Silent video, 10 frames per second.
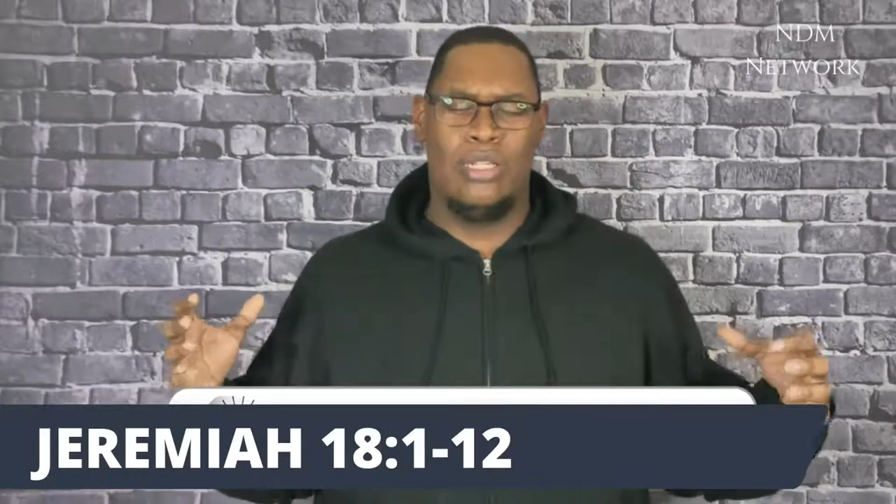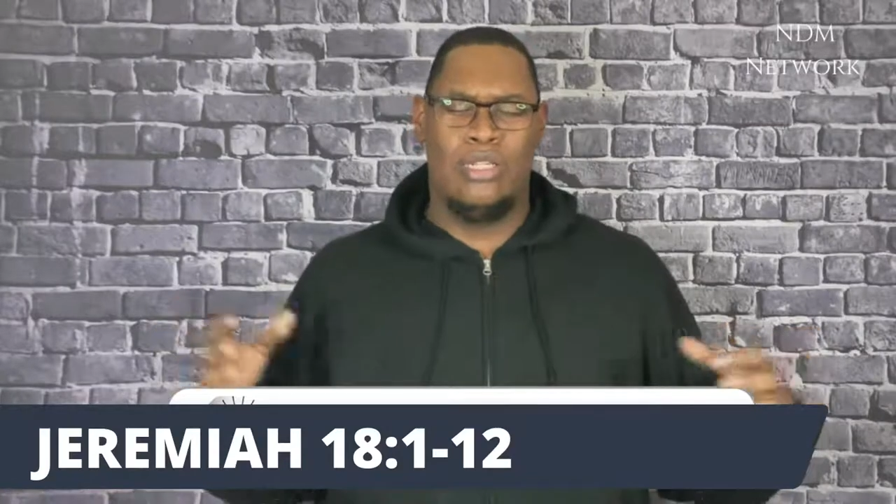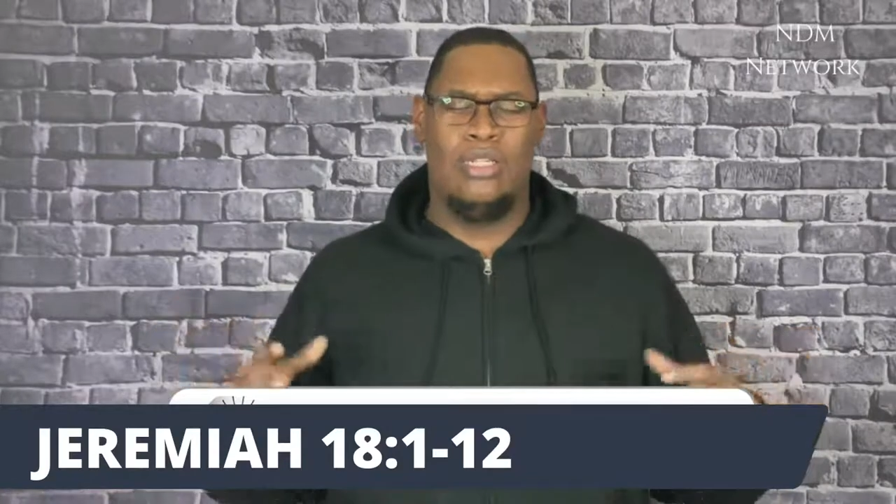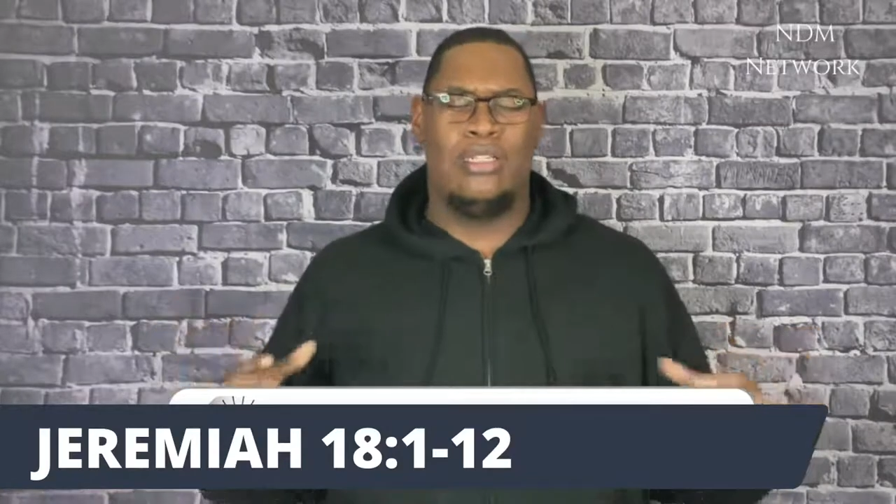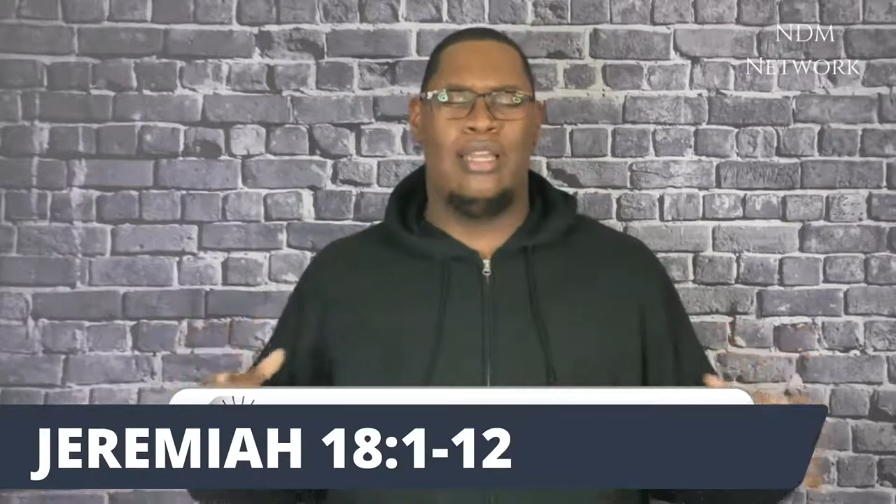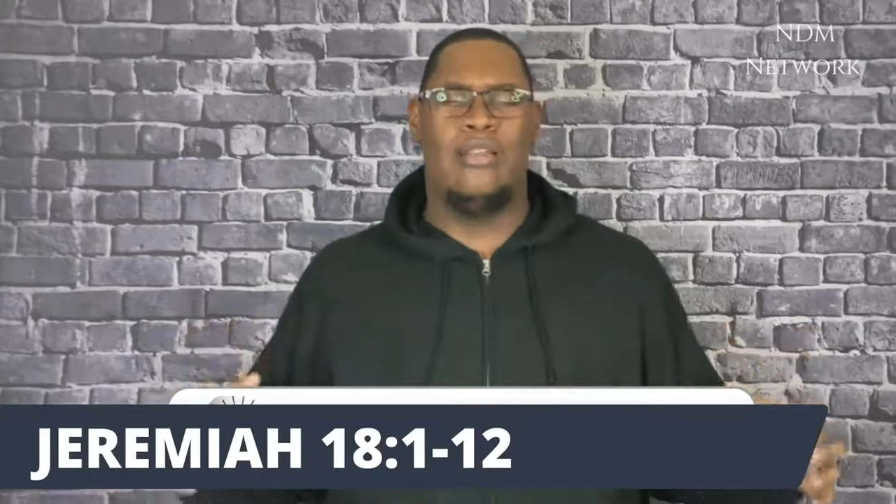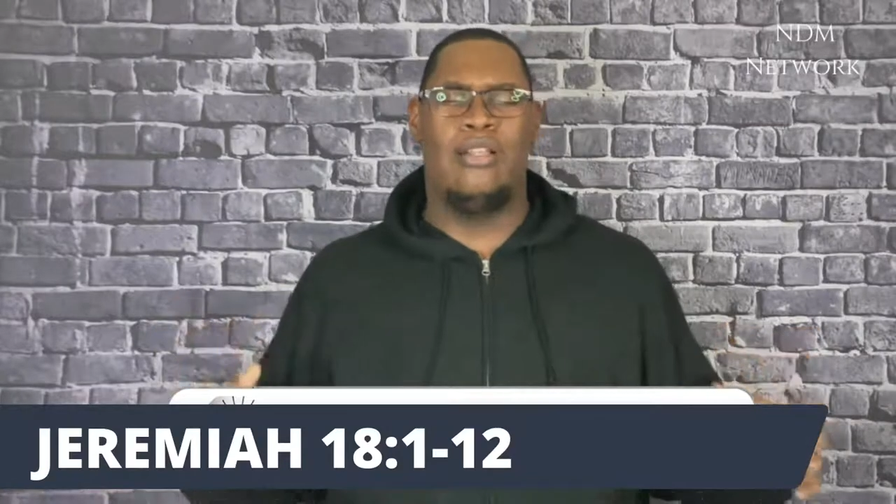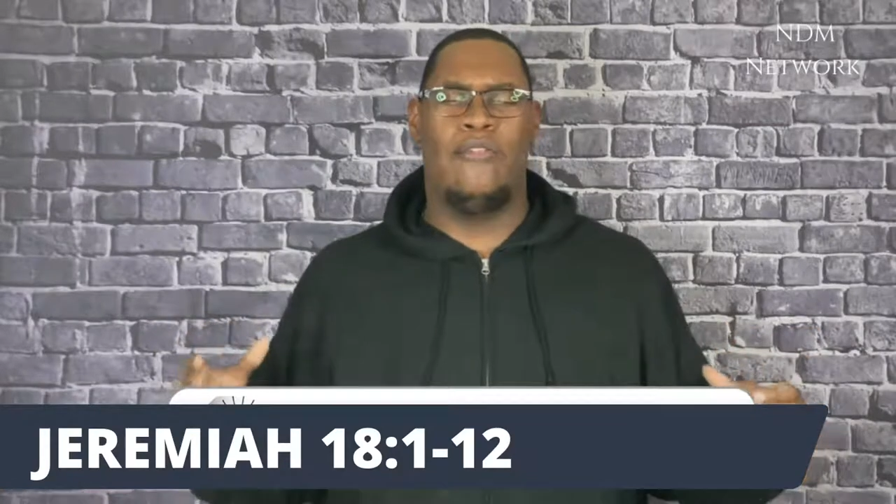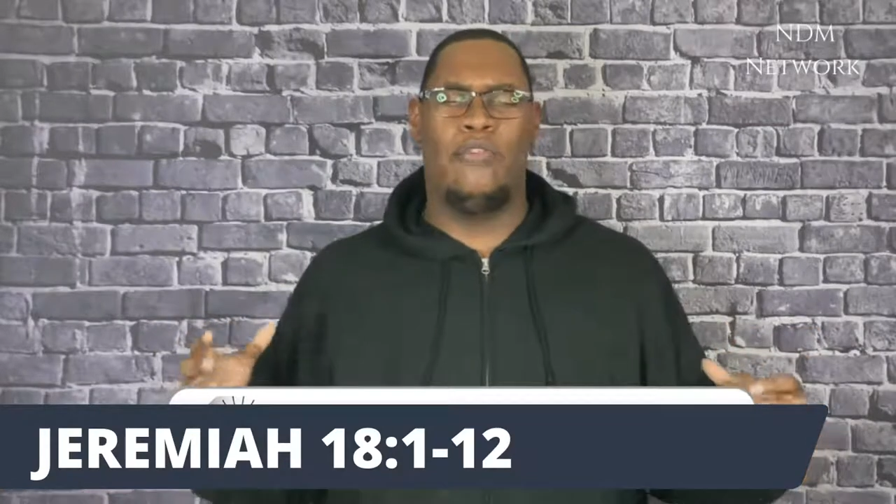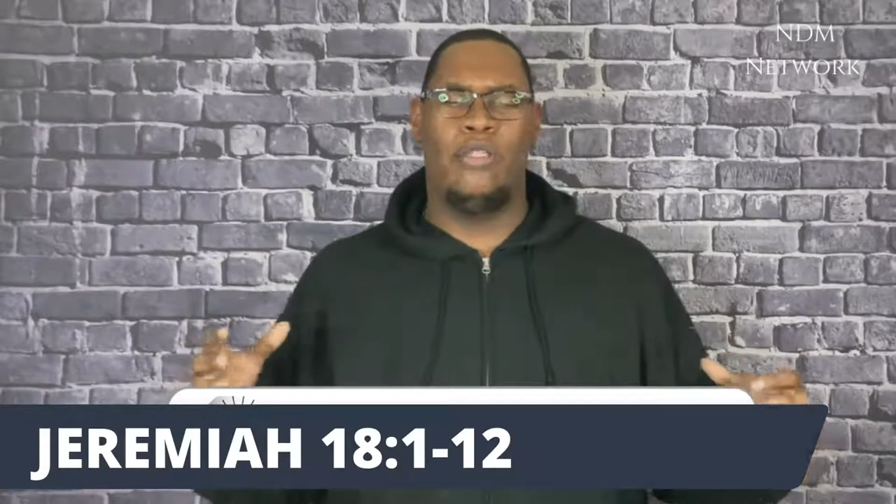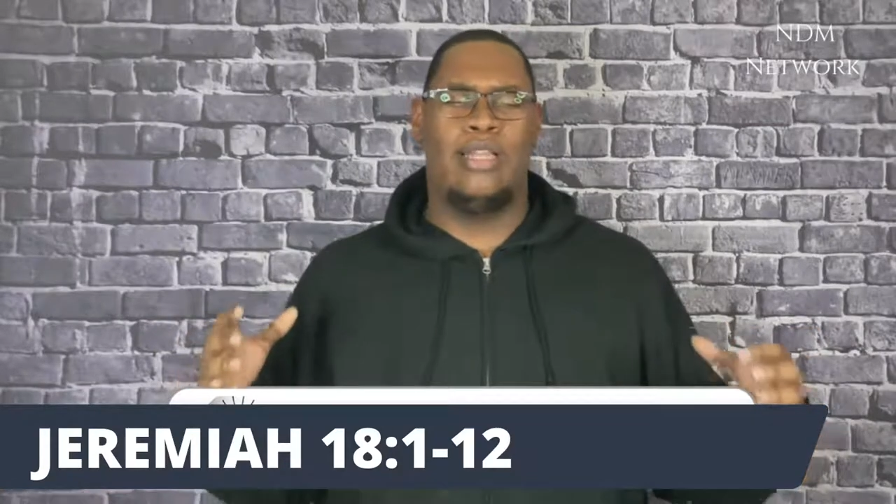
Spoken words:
under the sign of the voice,